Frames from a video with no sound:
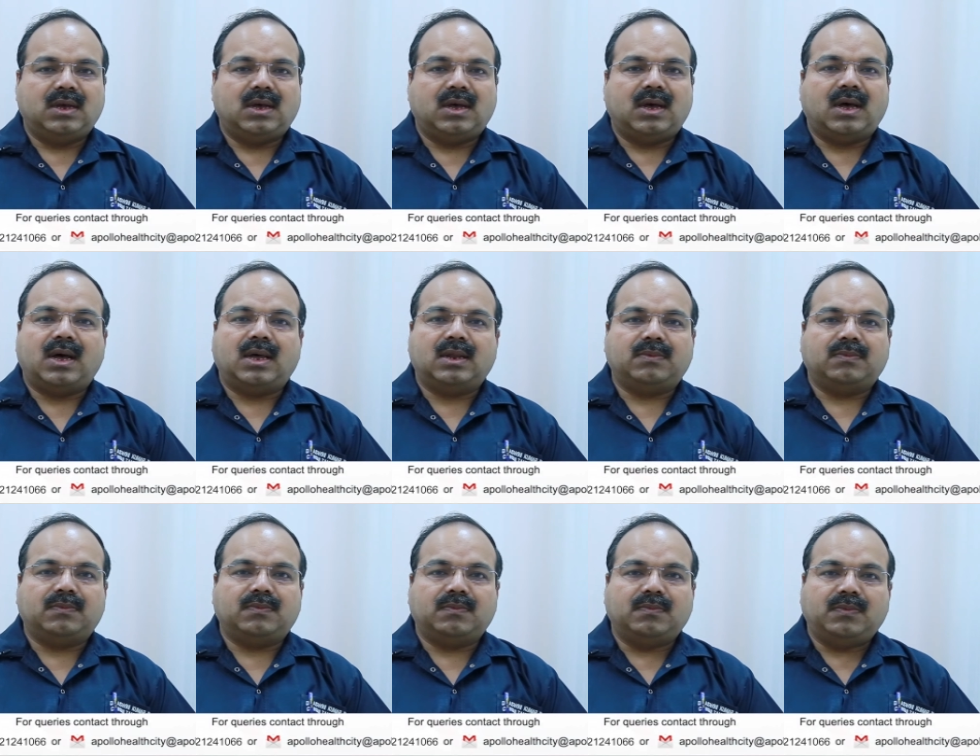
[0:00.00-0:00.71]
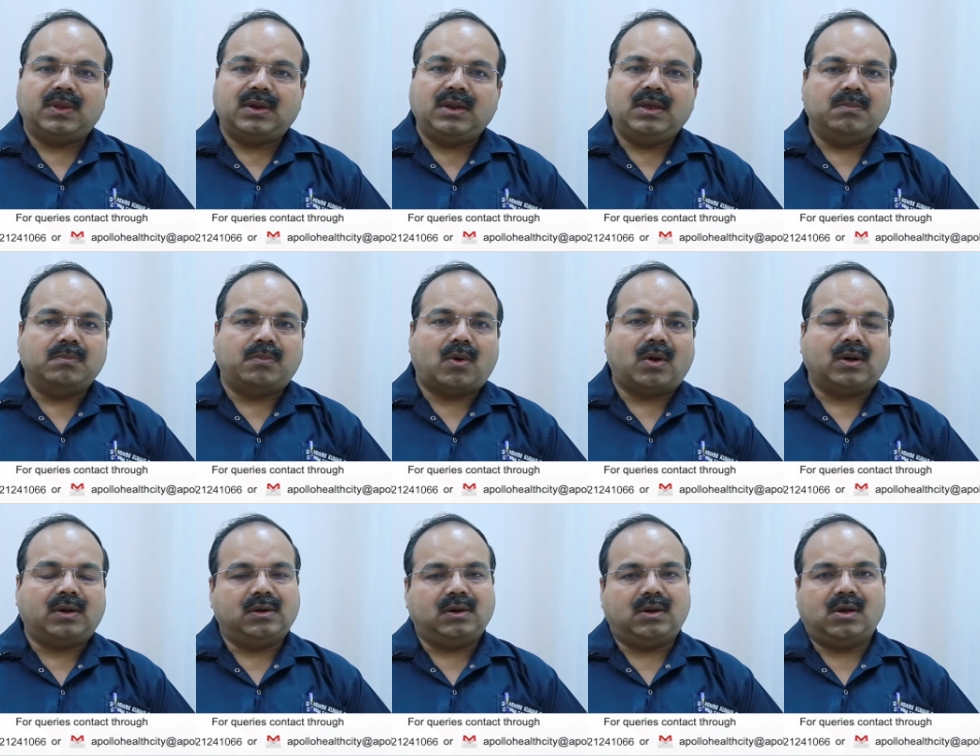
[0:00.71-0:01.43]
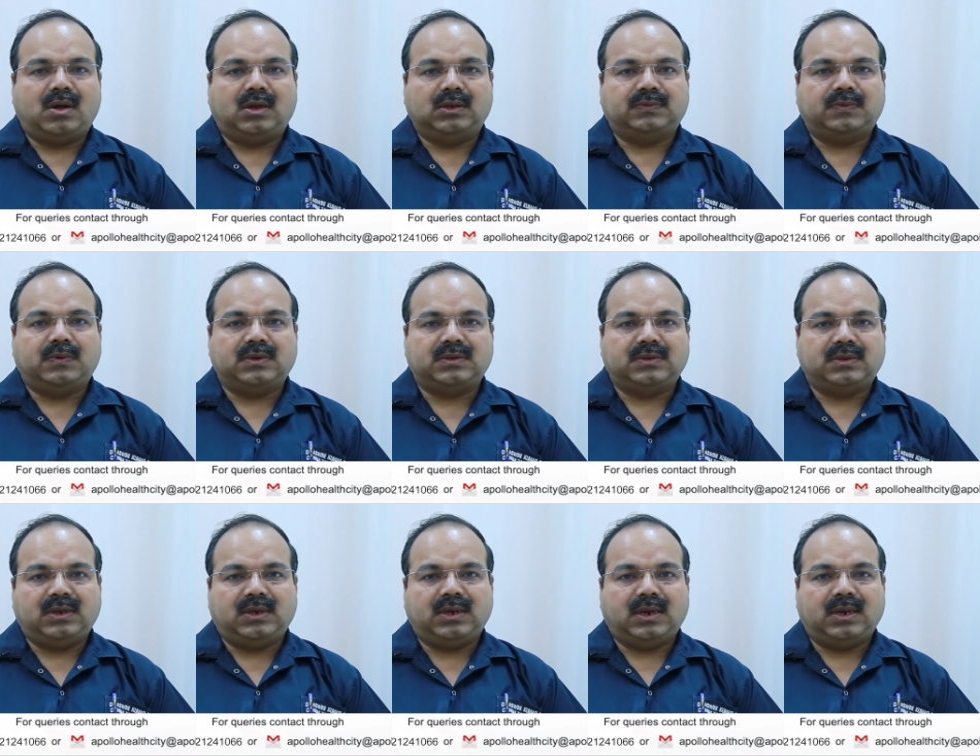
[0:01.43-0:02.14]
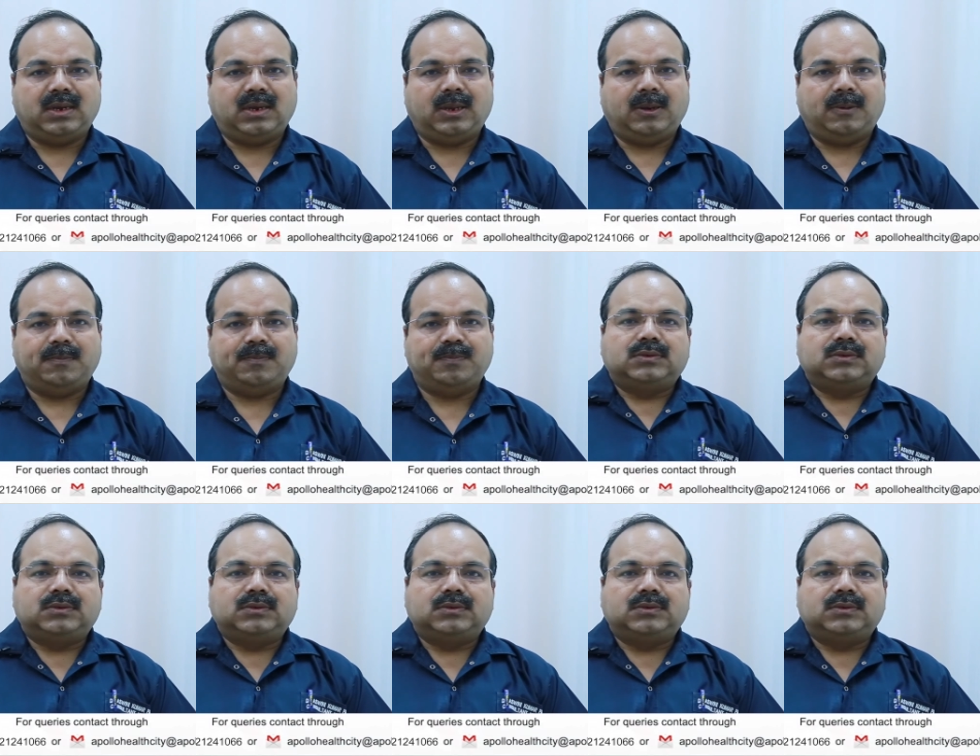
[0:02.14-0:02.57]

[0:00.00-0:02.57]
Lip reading: are very important cause for CKD.